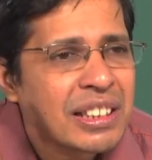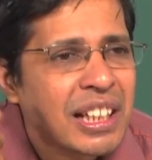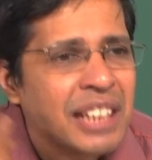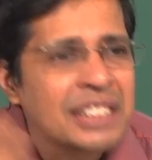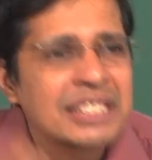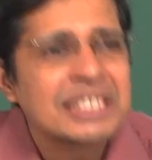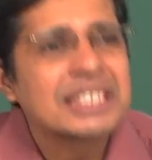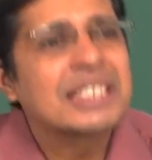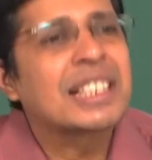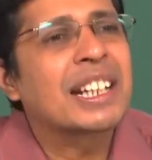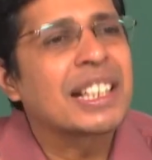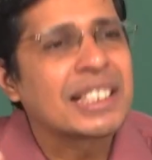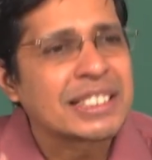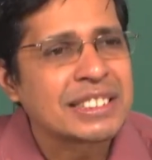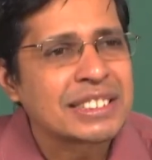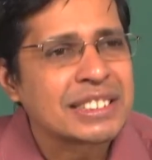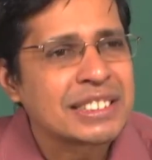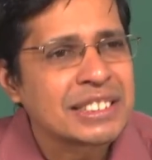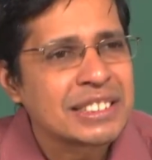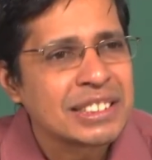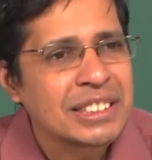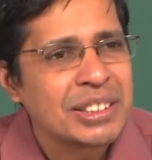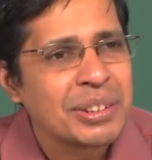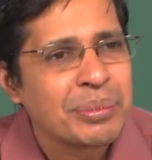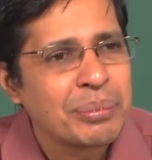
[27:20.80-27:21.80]
constructs
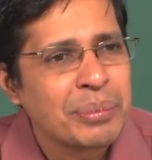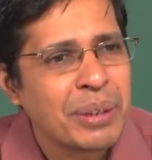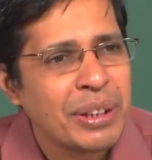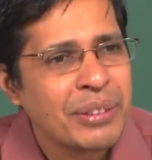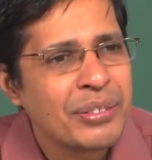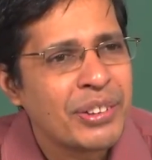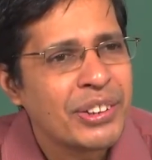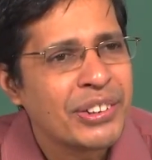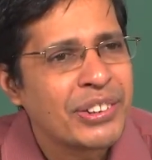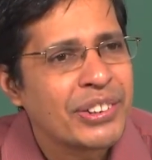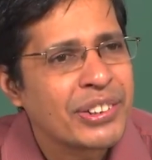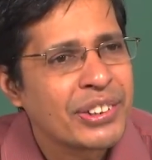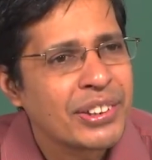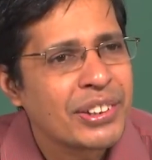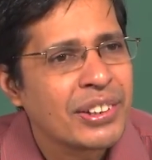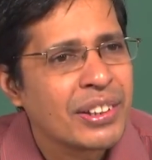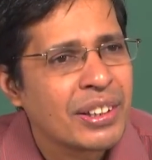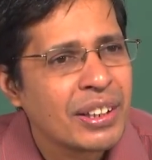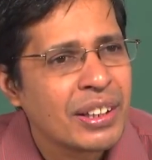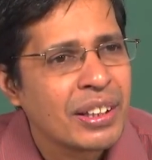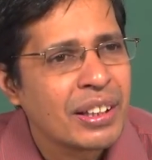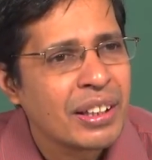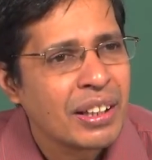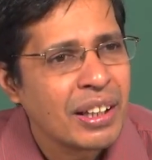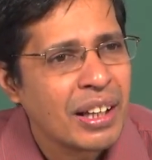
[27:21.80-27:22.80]
by which
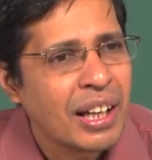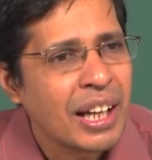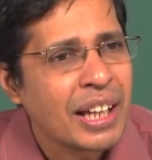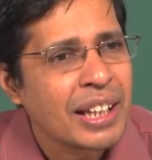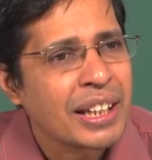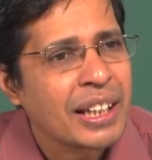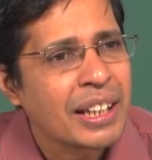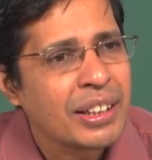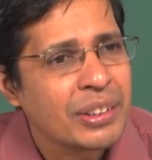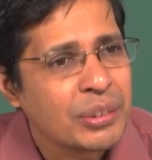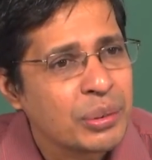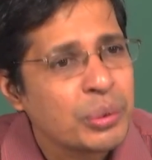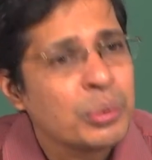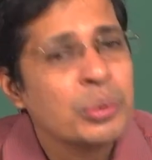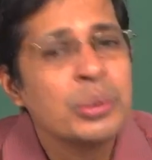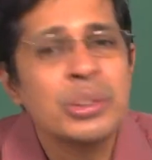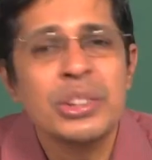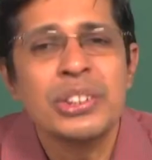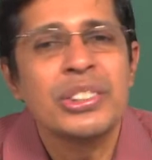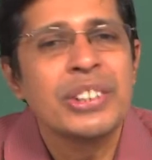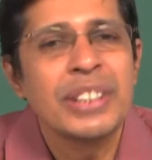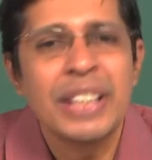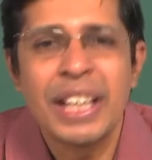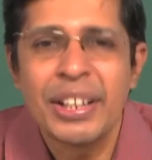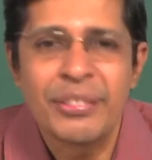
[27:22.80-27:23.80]
I can do
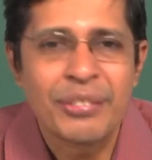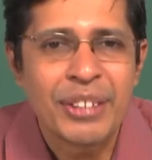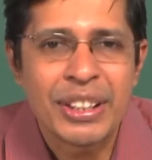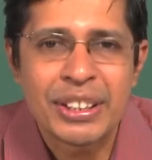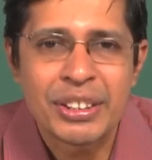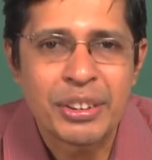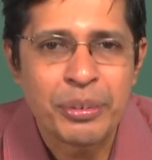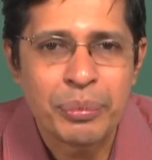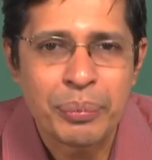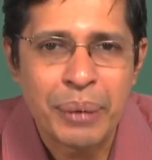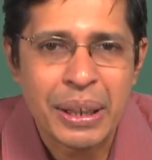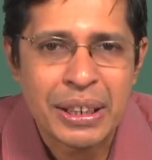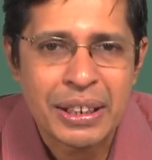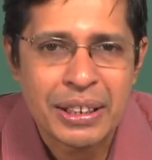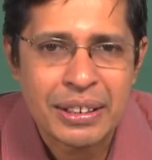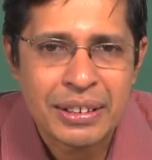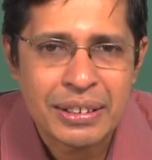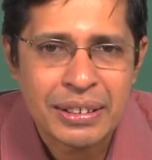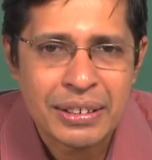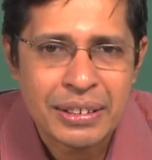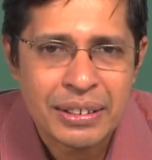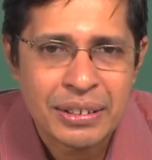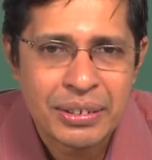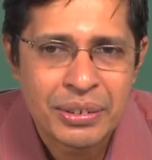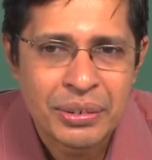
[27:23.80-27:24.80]
this in an effective manner.
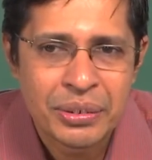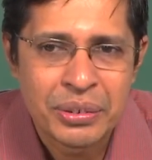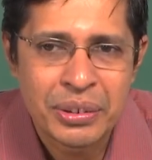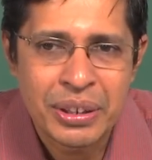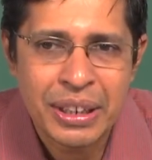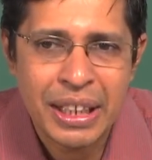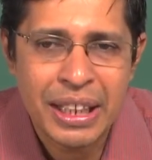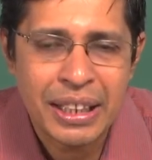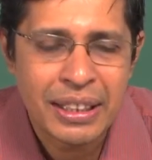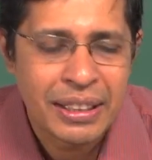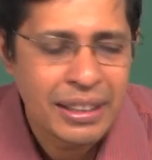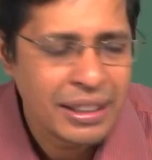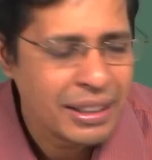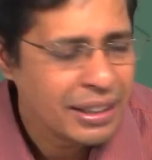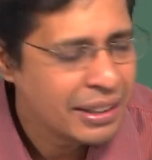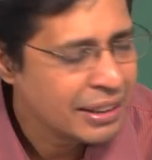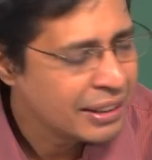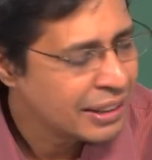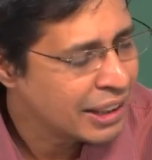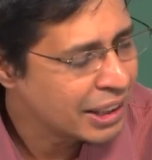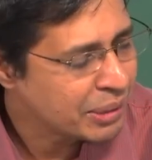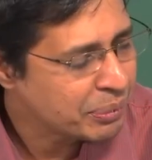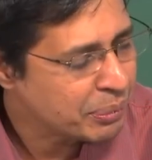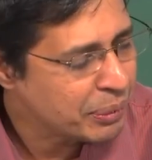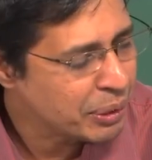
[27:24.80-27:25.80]
Okay?
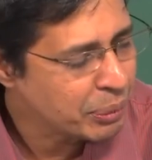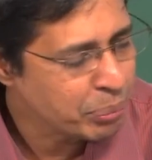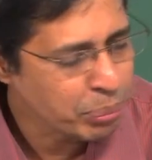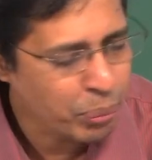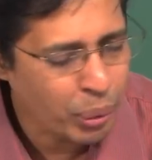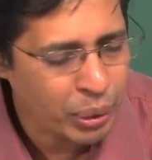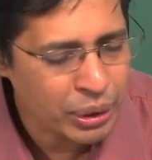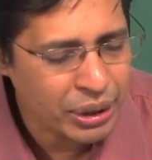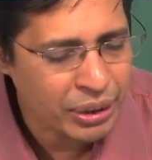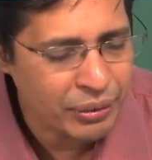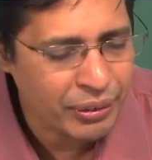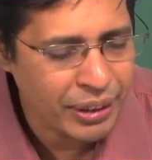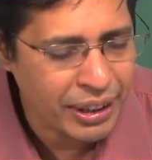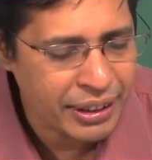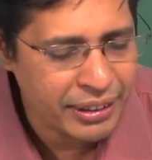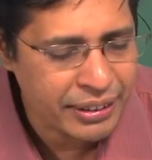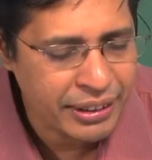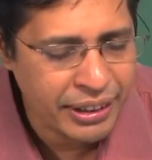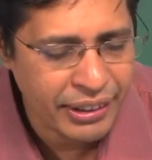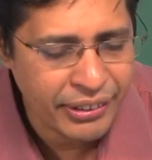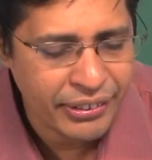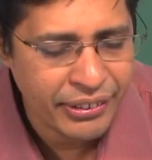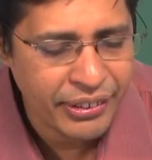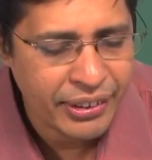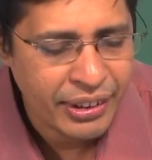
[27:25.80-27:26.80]
Let me motivate
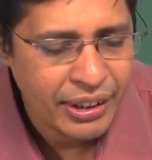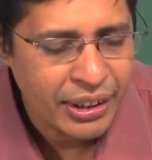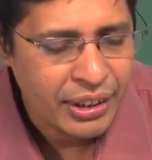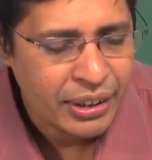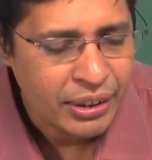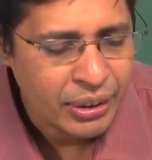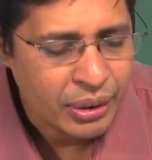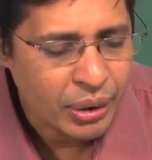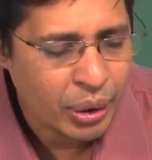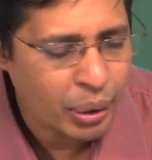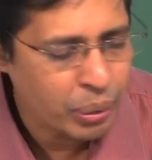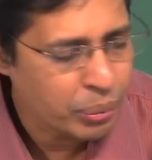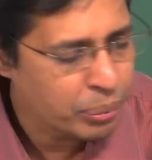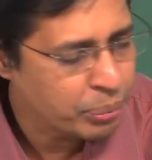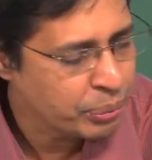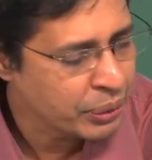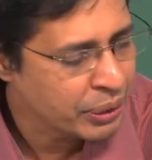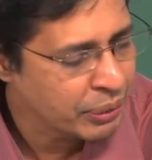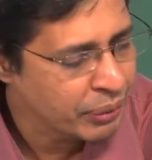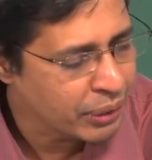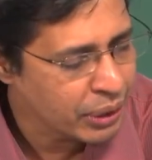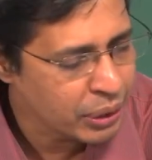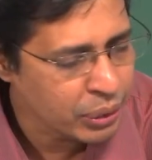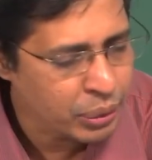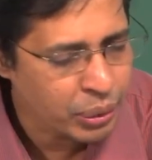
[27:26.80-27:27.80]
this. Now,
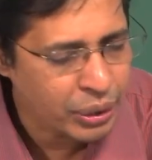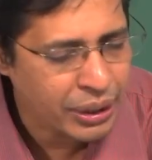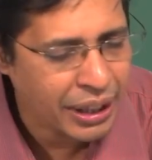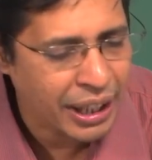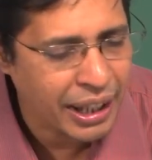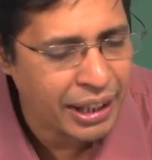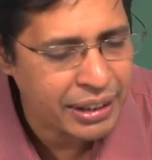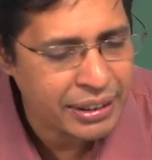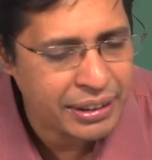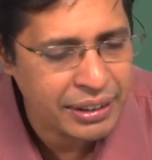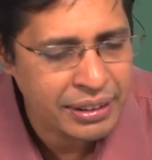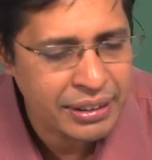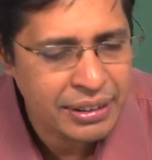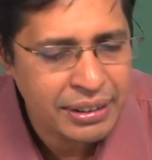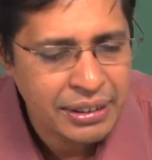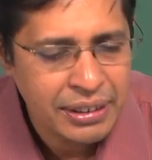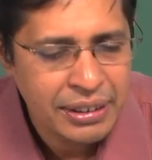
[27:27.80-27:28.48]
we will look at